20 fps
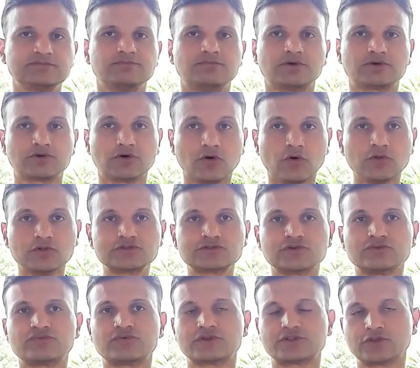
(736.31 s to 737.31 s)
but
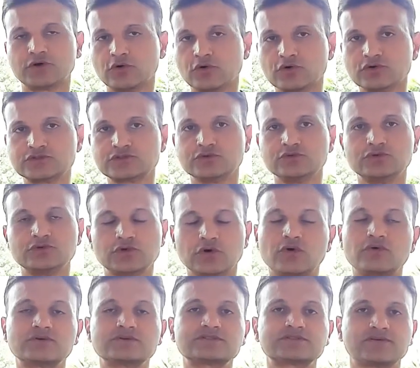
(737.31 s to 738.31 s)
also for those who
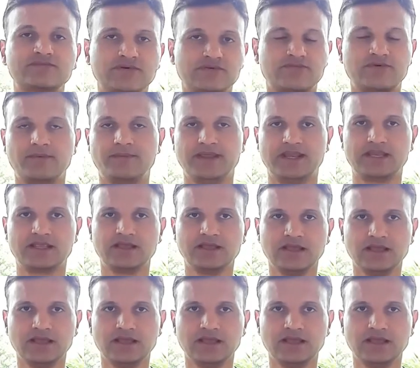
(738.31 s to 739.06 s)
don't suffer from it.